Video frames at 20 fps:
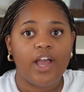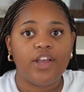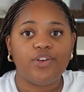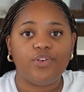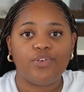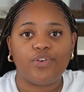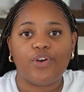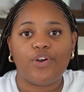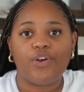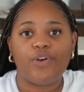
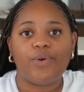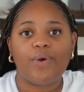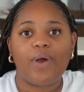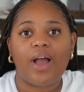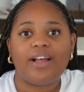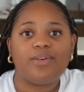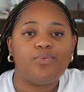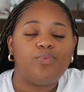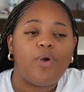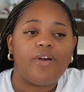you know,
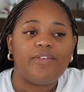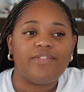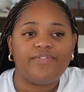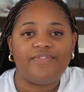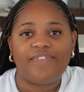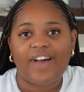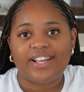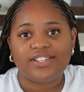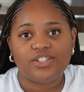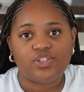wear a
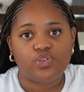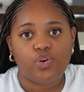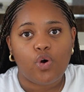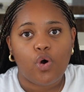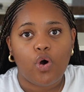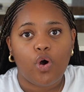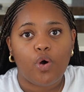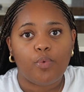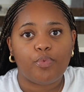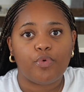vest
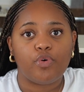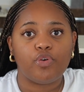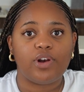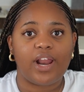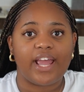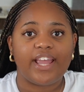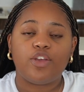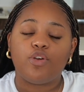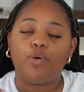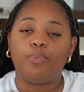top, or
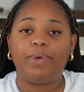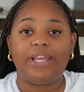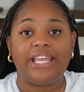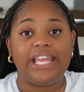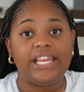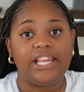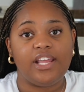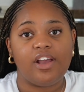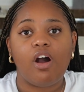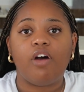like your
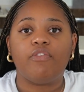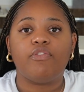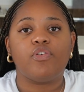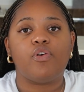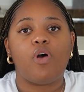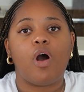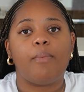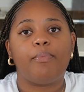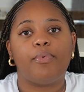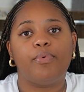bikini cover
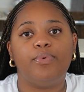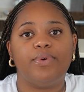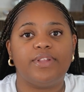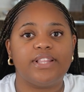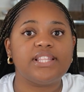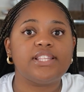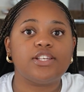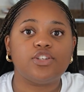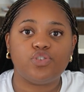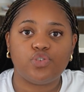up
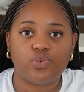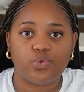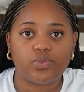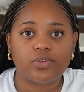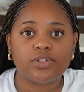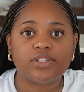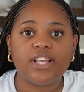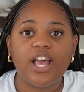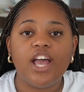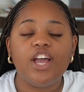with
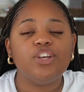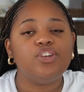shorts.